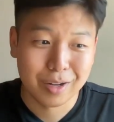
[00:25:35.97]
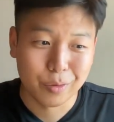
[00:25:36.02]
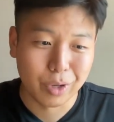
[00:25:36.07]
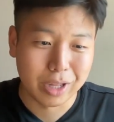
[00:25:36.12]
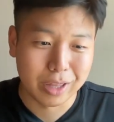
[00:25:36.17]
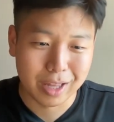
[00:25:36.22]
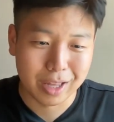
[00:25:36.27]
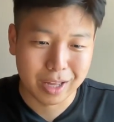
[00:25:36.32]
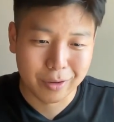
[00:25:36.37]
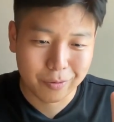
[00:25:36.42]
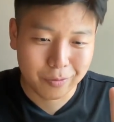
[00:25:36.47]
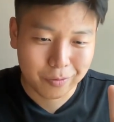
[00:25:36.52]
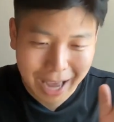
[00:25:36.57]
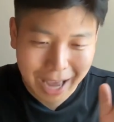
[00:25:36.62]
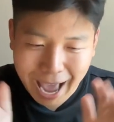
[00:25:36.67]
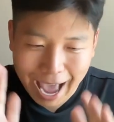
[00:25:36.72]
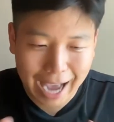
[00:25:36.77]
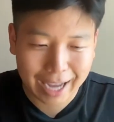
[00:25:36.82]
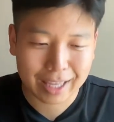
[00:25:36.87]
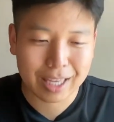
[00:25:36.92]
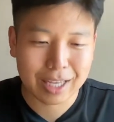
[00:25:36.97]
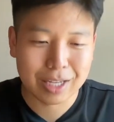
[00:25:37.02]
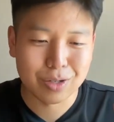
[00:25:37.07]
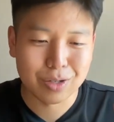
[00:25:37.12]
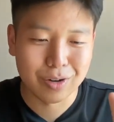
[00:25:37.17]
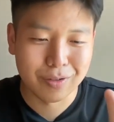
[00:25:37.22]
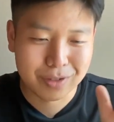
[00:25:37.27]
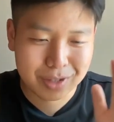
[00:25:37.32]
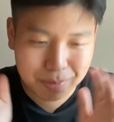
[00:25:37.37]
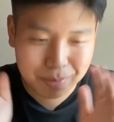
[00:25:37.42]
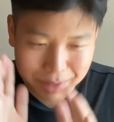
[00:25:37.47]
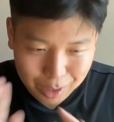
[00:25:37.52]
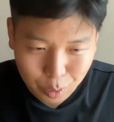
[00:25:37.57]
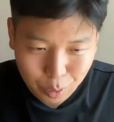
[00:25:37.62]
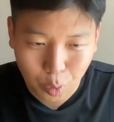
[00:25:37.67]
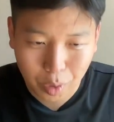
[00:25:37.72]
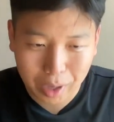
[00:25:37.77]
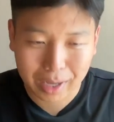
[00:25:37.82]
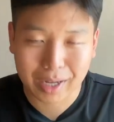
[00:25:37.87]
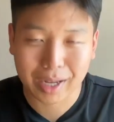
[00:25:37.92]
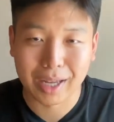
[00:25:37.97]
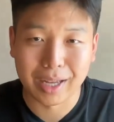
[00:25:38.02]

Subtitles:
with a hacky sort of something quick